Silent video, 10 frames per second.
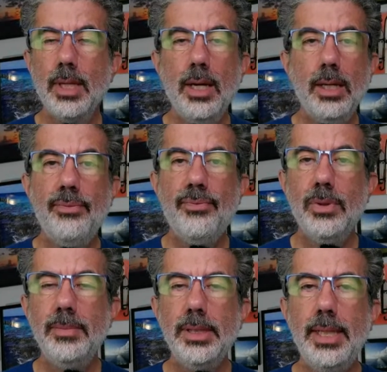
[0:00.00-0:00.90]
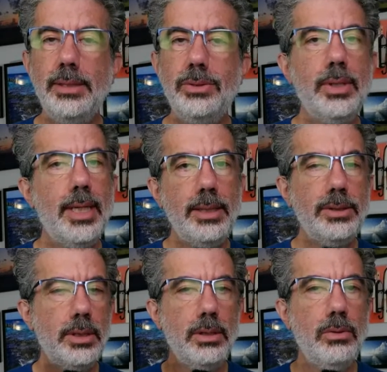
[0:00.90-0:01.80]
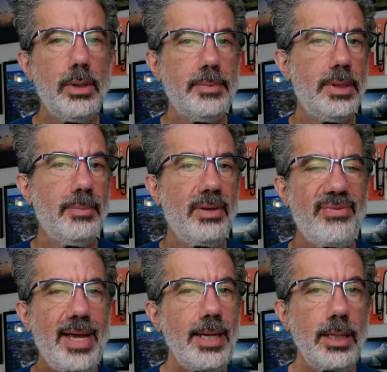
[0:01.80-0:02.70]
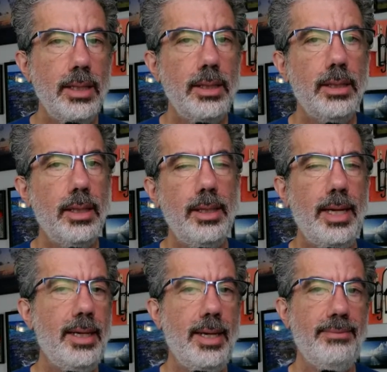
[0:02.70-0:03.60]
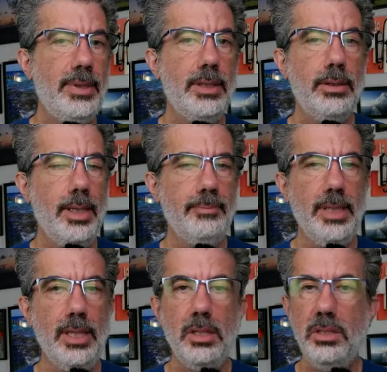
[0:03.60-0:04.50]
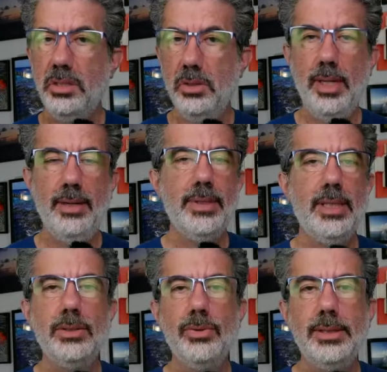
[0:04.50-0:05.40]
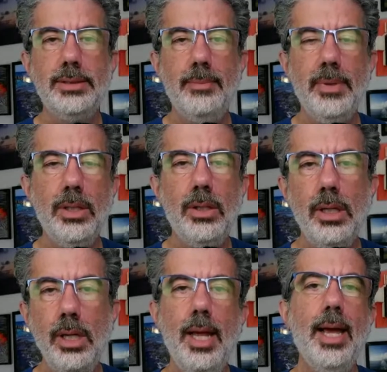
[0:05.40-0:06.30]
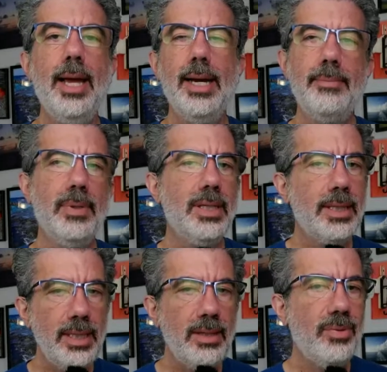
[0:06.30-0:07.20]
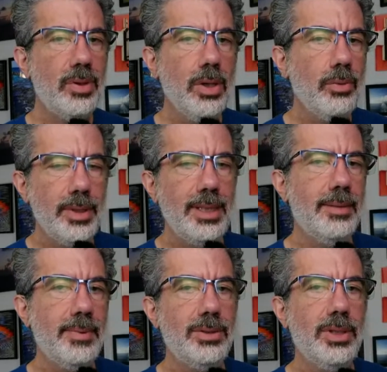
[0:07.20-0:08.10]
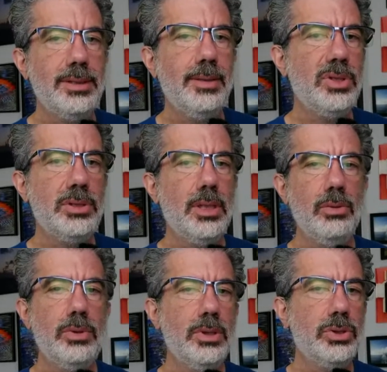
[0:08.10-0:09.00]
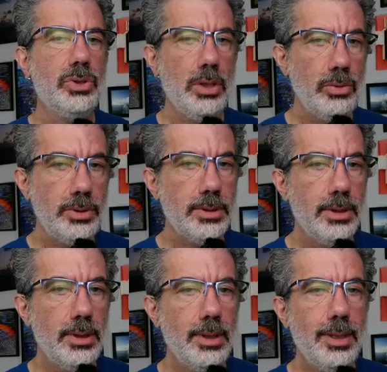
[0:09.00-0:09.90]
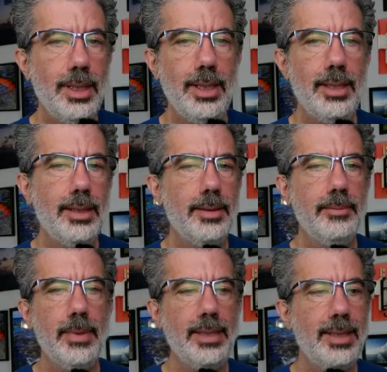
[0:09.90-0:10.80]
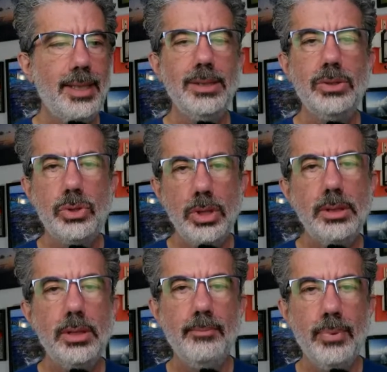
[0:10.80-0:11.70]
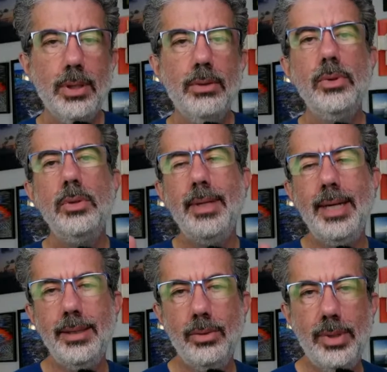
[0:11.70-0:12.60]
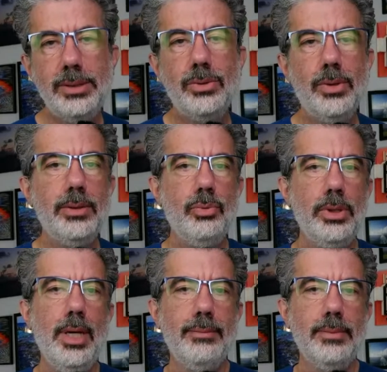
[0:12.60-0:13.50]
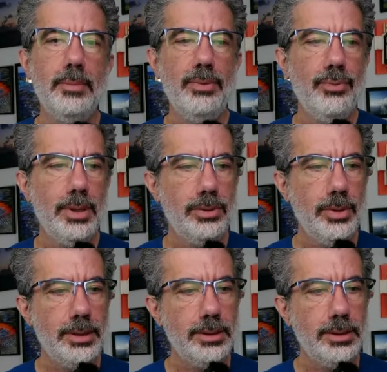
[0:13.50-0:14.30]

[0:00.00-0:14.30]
On formal nights, you can actually go up to the buffet and have dinner up there. You don't have to get dressed up at all. And I believe you don't need to be dressed up just to go to the shows. I think it is just the ballroom and the restaurant where you have to be fully dressed. I'm not